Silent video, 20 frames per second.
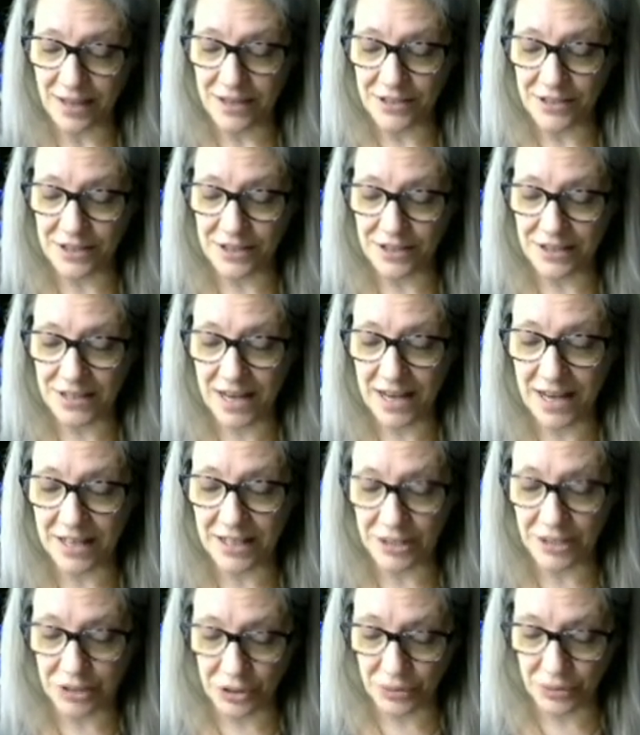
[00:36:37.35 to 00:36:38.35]
To take
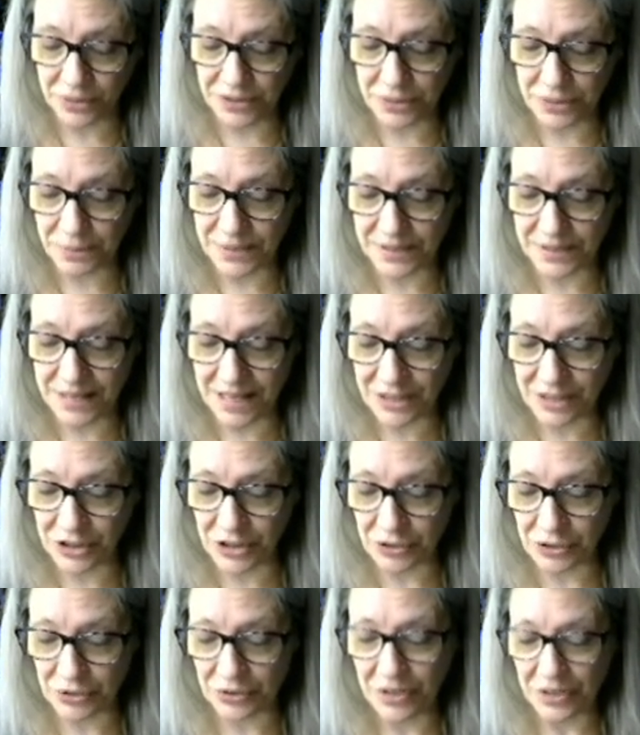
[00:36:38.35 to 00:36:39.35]
it to its
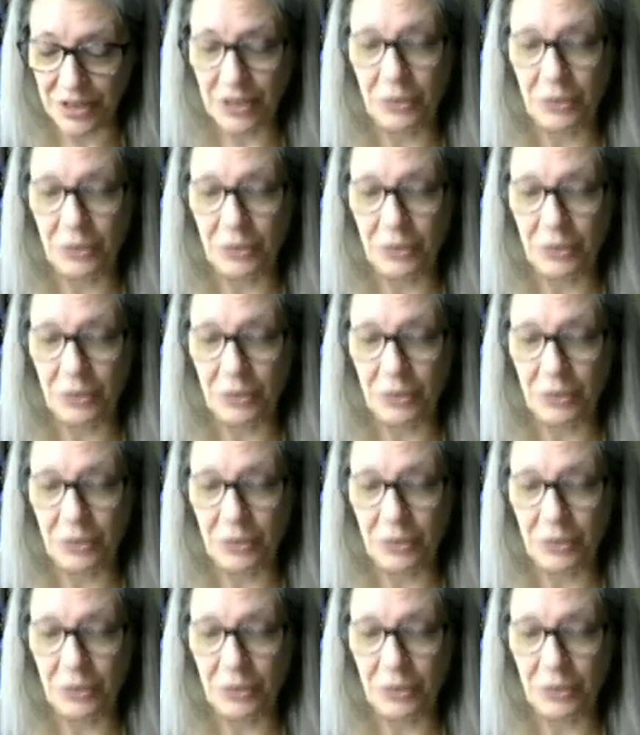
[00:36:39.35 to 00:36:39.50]
potential,